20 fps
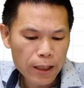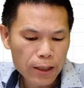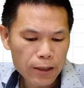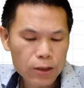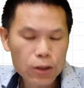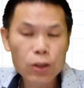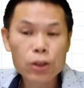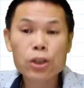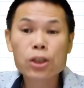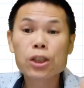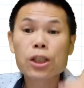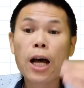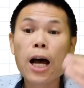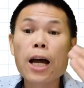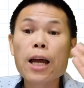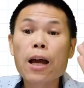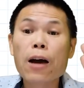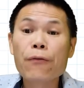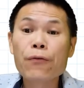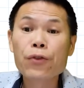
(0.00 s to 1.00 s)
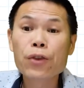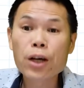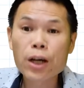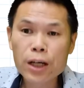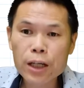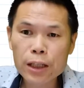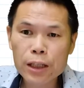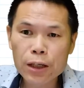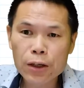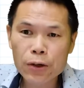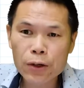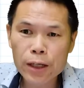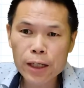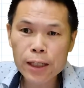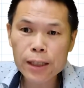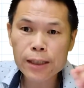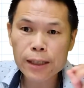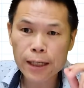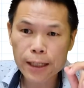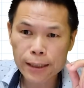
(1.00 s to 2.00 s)
So sine of 30
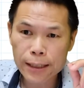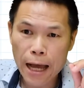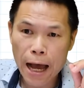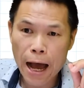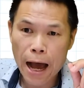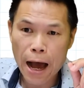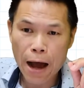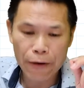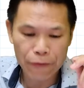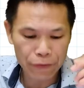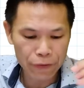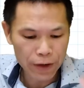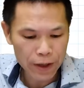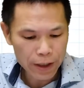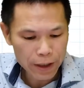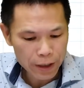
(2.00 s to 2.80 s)
degrees is a half.